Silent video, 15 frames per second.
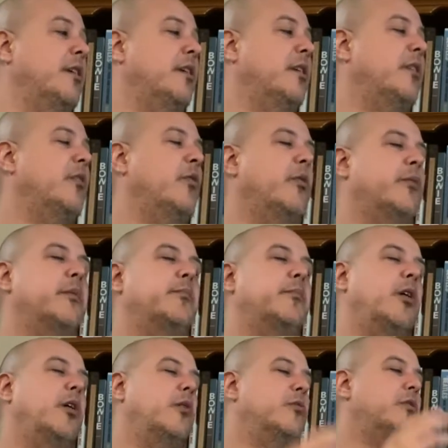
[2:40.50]
The woman
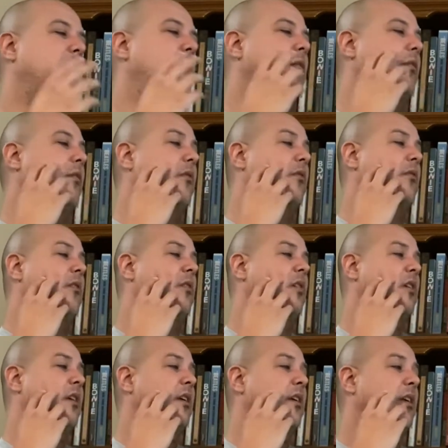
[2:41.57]
moaned. "Oh."
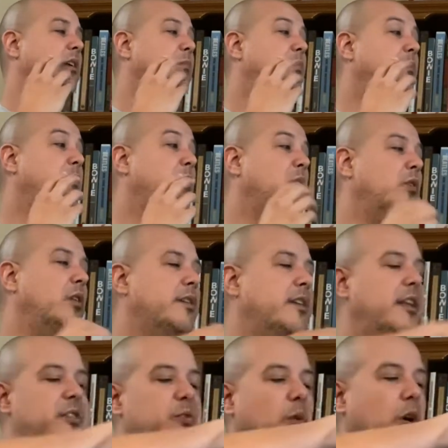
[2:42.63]
Bibot looked at
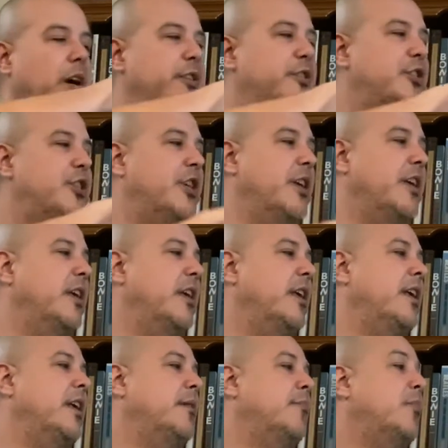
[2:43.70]
his watch.
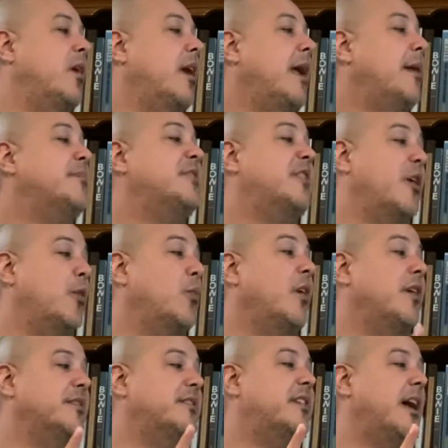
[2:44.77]
Perhaps there
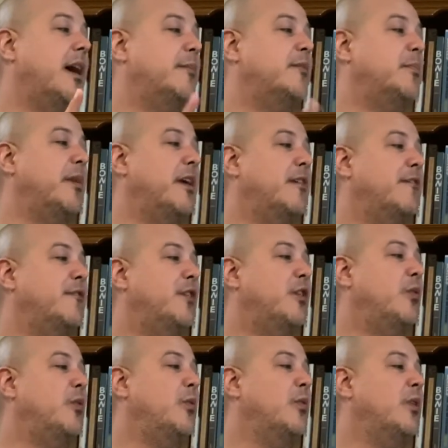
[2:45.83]
was time to make a
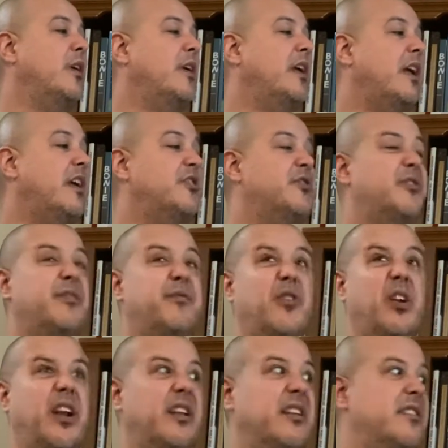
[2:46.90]
few extra
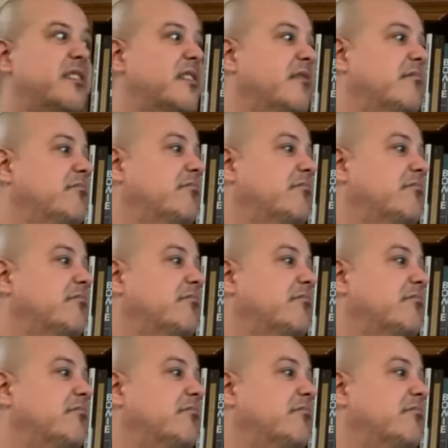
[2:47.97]
francs.